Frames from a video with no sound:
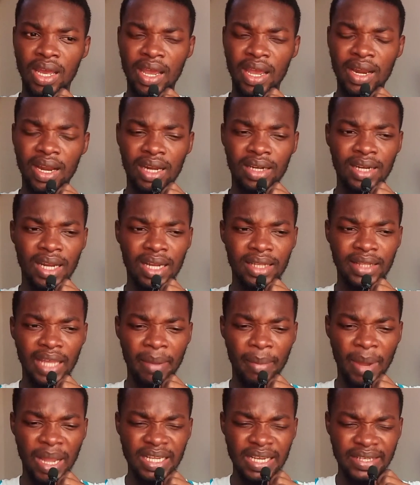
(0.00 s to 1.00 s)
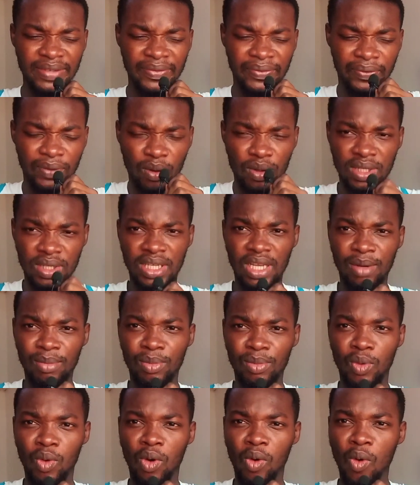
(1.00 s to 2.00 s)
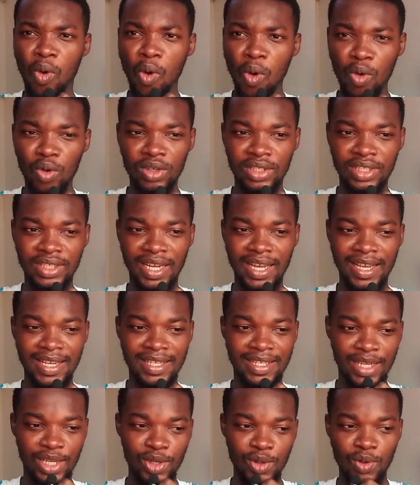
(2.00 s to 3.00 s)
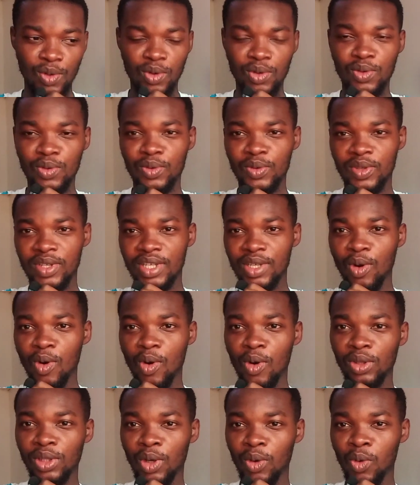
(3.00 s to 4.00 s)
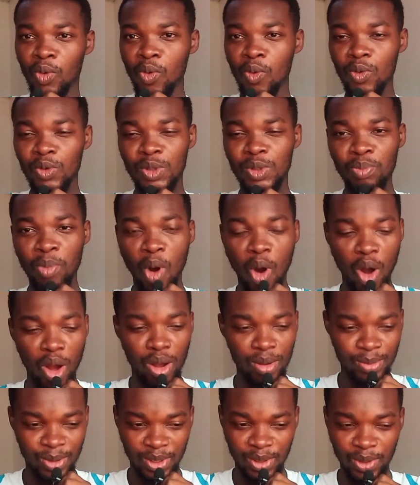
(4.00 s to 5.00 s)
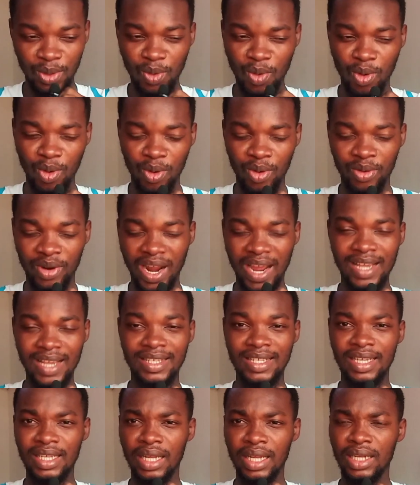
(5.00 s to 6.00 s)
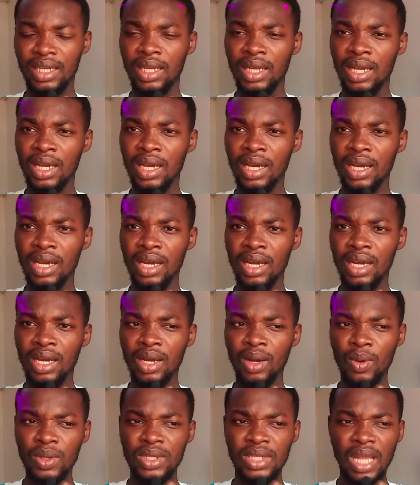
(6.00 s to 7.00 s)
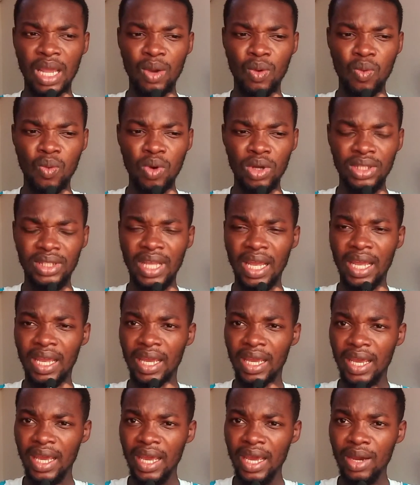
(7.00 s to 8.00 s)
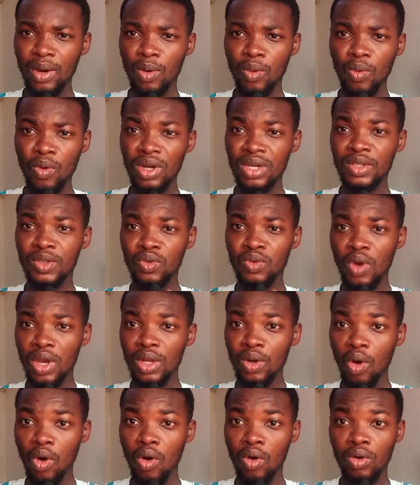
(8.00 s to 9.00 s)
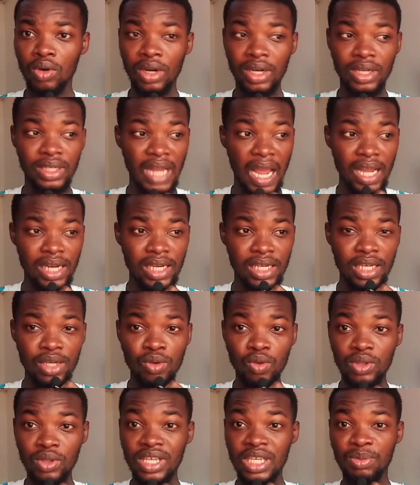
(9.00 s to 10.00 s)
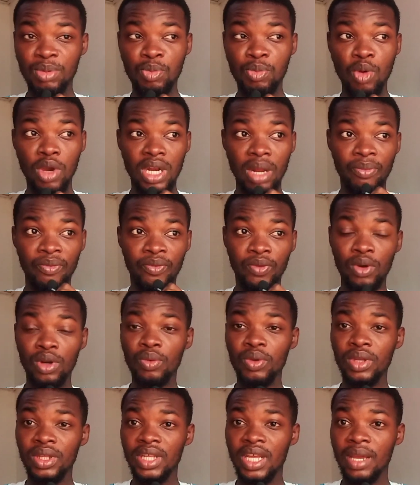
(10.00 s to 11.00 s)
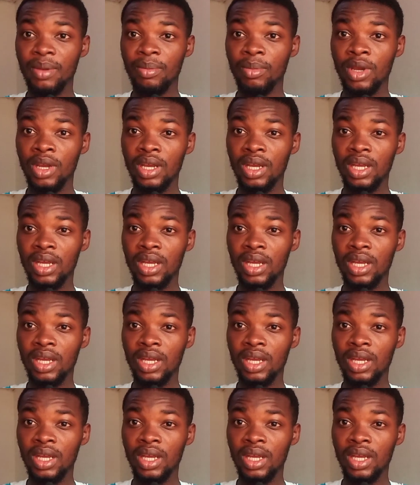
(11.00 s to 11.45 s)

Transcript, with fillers: And at that time, I just felt some coldness, and you know, you see all the goosebumps, you know, rising. And I was like, what the hell? What is going on? I didn't know these people, and I'm following them.